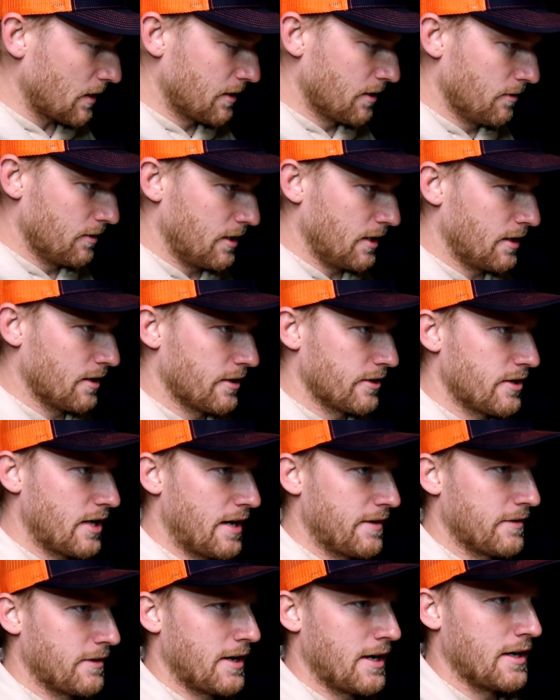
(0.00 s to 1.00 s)
Don't need her
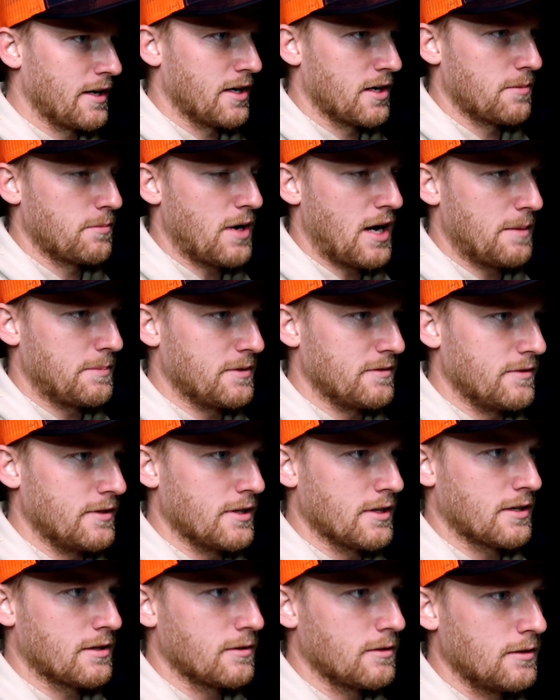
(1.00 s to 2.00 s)
driving around in her boppy
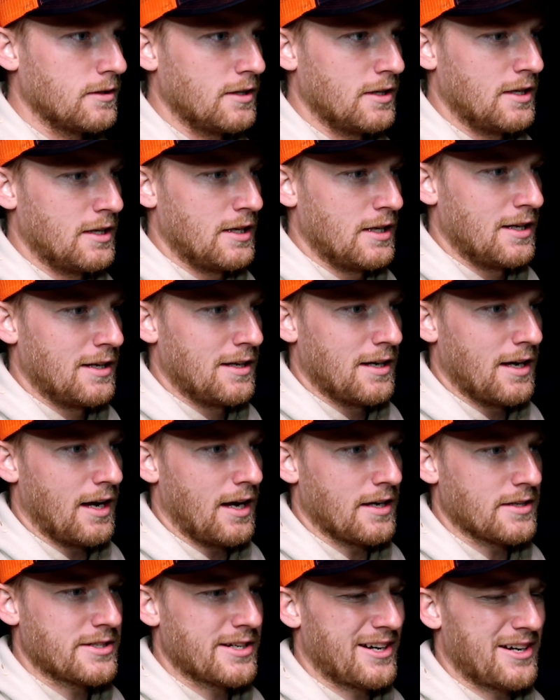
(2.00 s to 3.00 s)
vehicle.
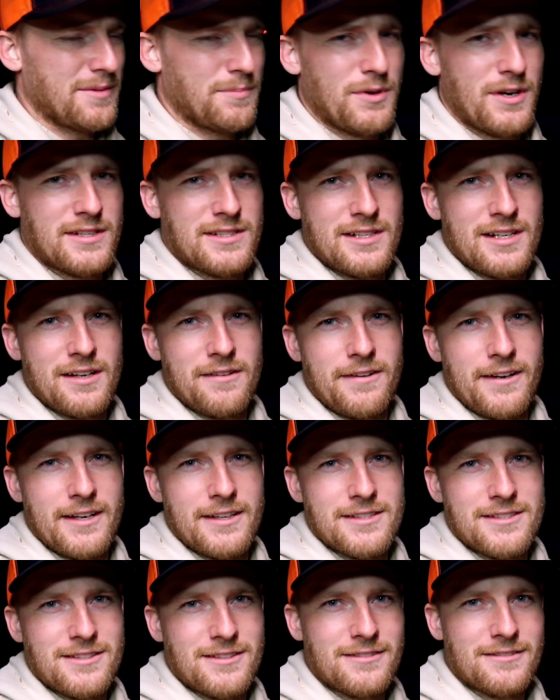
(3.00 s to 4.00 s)
She already breaks enough
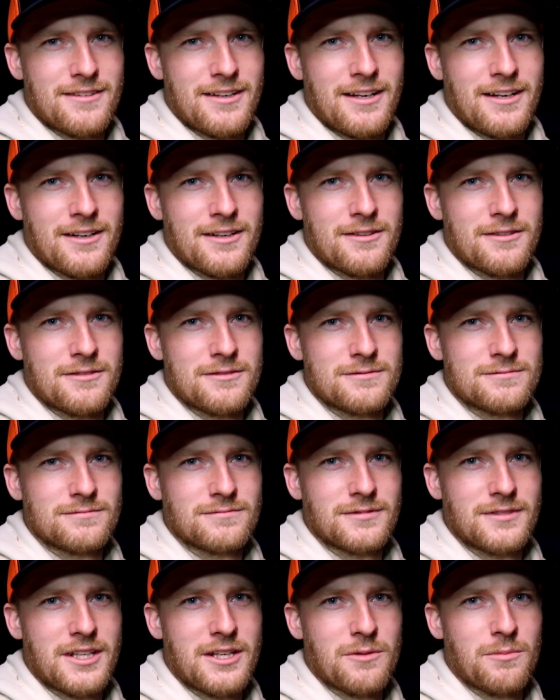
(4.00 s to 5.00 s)
heads, you know,
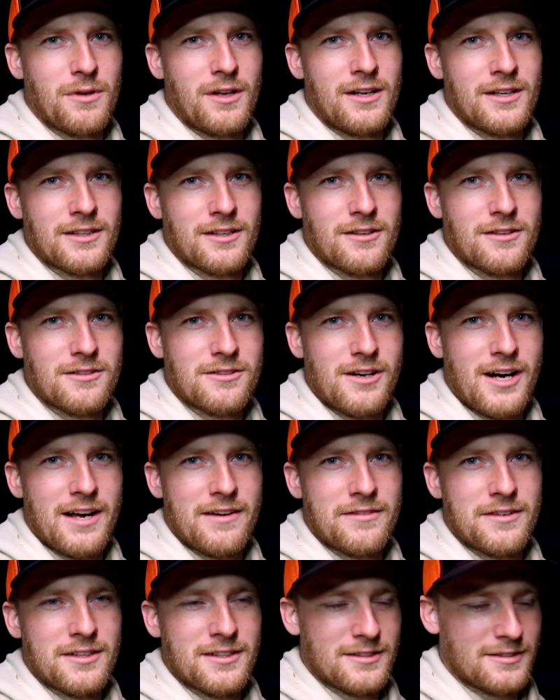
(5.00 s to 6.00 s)
cute blonde girl
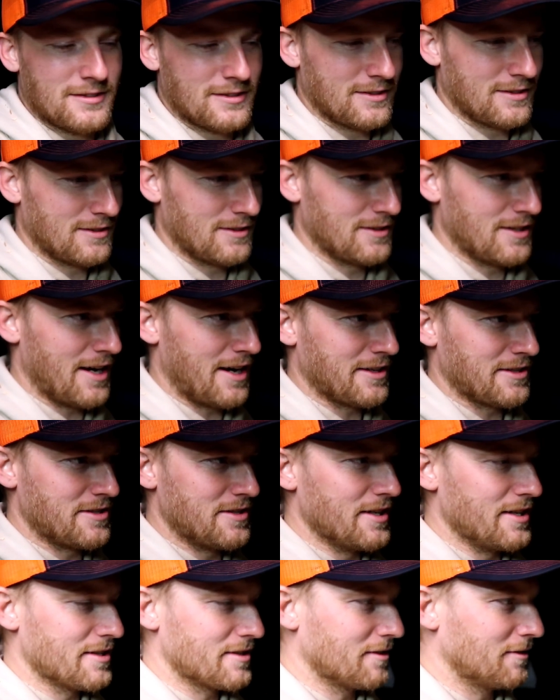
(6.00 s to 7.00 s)
driving a Dodge
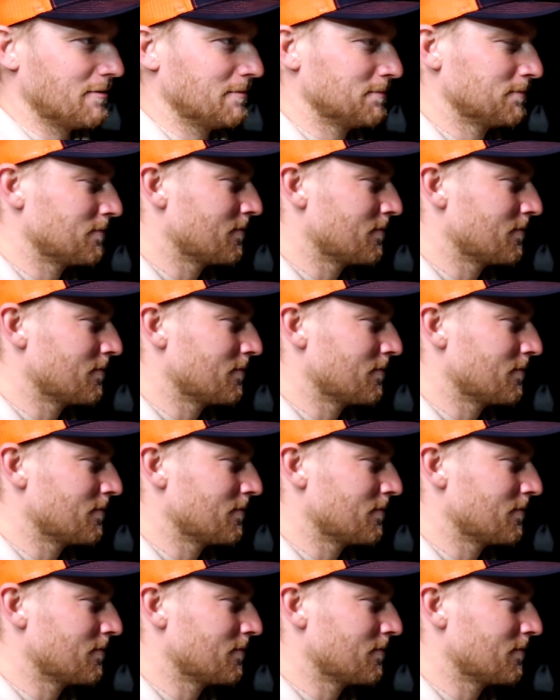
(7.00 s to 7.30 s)
diesel.